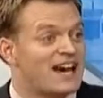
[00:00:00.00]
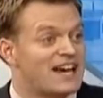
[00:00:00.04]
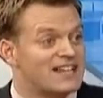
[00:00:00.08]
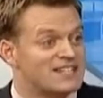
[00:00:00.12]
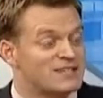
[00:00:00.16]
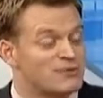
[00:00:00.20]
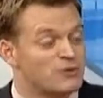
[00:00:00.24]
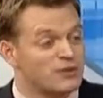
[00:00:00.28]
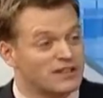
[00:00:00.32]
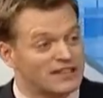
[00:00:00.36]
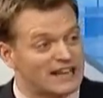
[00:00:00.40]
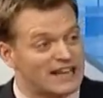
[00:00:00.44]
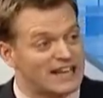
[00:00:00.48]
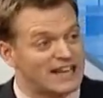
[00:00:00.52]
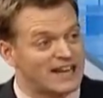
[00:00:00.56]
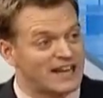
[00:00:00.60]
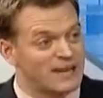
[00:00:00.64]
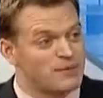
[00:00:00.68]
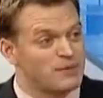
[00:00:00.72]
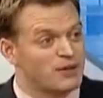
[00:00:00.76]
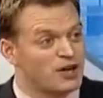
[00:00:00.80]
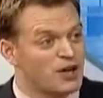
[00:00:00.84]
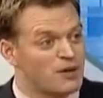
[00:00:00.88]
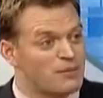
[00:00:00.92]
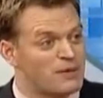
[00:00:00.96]
as it were, letting him
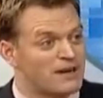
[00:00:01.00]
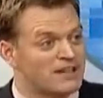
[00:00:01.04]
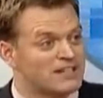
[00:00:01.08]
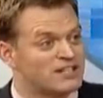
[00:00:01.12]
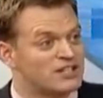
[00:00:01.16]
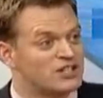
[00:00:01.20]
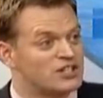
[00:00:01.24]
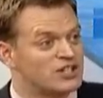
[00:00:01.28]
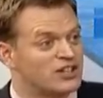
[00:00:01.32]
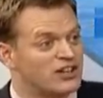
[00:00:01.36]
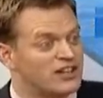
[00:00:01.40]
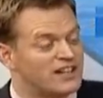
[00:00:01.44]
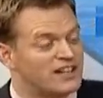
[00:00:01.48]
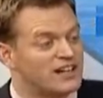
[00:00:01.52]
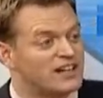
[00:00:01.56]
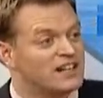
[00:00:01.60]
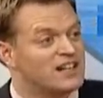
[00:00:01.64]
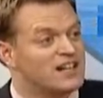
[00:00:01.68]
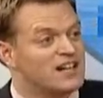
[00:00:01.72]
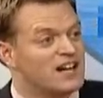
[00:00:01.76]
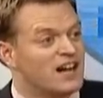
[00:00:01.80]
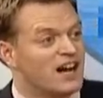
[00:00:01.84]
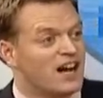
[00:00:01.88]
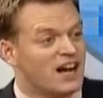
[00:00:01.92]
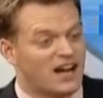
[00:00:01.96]
go back to China,
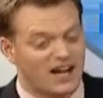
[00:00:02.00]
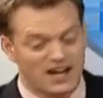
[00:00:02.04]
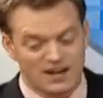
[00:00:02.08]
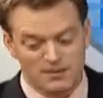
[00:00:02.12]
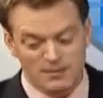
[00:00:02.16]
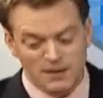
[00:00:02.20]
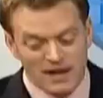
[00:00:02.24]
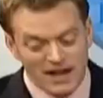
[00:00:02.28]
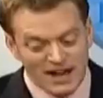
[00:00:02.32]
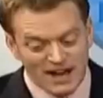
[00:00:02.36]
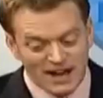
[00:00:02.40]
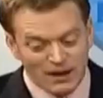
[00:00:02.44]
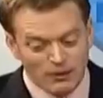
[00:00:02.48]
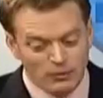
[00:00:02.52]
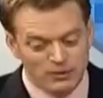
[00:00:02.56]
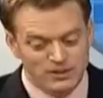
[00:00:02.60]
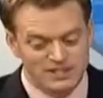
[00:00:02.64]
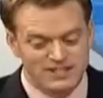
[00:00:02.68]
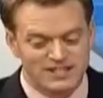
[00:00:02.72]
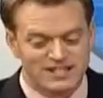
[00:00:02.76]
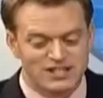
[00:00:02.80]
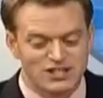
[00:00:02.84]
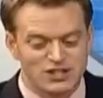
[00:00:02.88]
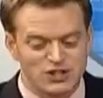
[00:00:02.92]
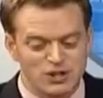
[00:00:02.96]
um, was
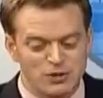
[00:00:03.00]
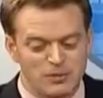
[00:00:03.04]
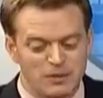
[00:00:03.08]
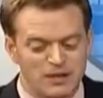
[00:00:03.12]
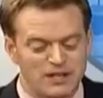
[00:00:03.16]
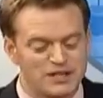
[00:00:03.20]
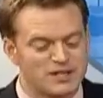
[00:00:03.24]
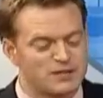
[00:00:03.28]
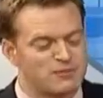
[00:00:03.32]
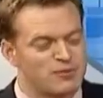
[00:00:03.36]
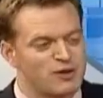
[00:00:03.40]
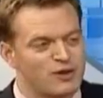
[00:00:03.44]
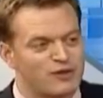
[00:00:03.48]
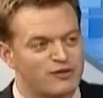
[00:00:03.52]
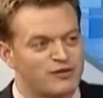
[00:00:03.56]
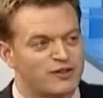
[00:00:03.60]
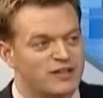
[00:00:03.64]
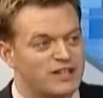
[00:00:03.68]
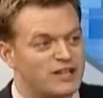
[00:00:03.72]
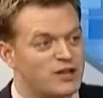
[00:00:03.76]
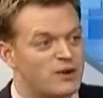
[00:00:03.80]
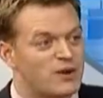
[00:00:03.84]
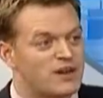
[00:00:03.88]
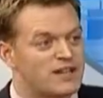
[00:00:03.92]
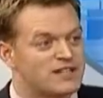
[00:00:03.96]
the stupidest move the
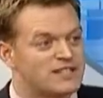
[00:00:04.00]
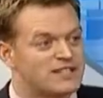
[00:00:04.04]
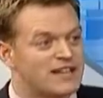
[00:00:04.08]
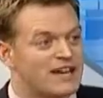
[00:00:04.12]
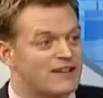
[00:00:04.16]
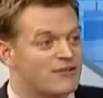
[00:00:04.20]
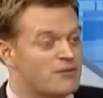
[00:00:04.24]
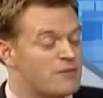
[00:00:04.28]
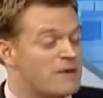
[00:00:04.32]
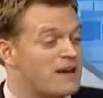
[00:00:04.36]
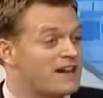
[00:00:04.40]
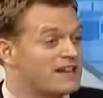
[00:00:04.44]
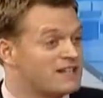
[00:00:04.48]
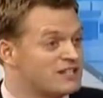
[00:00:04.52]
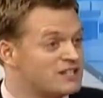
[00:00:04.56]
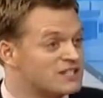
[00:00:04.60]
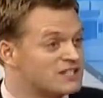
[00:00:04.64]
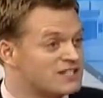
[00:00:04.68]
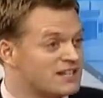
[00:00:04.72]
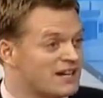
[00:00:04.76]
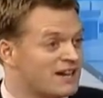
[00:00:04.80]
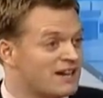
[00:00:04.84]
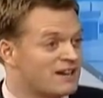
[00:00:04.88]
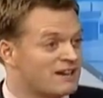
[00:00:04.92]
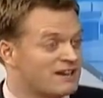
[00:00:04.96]
U S ever made. Just,
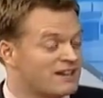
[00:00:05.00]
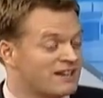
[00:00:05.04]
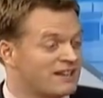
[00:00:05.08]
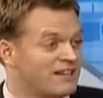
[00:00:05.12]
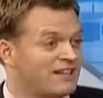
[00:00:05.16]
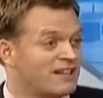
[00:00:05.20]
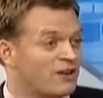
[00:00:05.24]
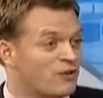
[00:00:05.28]
uh, you know,